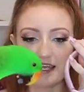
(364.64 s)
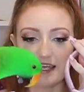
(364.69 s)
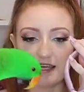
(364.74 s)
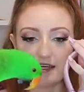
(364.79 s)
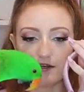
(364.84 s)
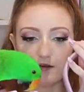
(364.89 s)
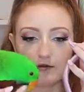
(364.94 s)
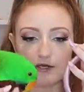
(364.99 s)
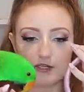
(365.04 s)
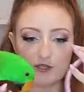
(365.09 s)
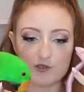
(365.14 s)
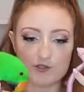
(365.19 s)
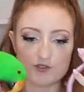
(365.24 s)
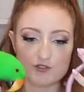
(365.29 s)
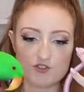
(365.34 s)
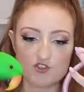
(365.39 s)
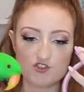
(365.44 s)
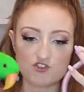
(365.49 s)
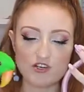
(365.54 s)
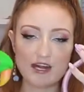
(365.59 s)
here where you
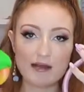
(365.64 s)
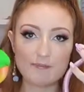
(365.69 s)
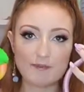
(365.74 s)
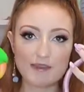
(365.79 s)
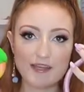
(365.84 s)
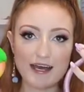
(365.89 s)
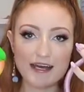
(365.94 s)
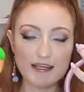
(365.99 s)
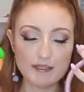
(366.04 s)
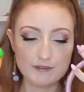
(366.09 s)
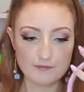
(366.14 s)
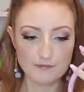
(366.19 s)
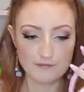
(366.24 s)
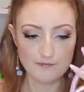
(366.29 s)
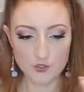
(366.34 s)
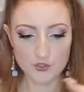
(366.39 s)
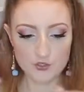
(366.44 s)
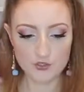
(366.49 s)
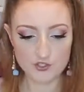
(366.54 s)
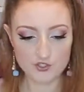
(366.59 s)
can strap that,
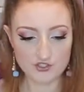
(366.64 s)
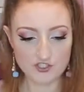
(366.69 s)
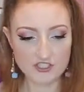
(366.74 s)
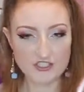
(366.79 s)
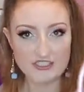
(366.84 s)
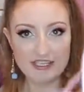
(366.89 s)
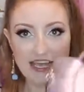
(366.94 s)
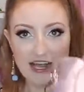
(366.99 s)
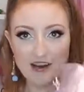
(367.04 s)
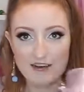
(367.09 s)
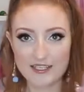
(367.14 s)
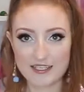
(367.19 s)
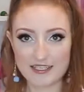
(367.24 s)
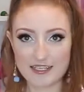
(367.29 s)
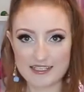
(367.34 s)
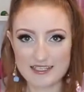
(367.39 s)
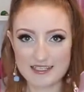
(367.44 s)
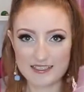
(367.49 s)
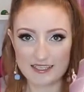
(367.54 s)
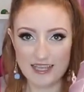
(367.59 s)
or you can just carry it
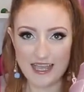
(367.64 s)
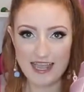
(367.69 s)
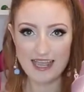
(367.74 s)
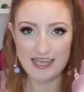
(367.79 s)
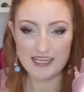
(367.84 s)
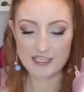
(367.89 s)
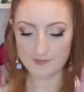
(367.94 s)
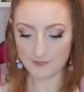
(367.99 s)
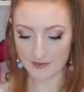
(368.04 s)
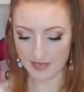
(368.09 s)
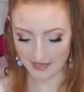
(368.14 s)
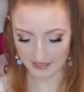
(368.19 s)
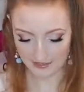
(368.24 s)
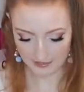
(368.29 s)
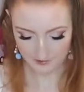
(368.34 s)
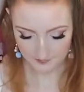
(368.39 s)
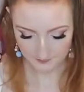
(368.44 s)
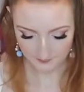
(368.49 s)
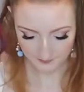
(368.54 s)
as a little handbag.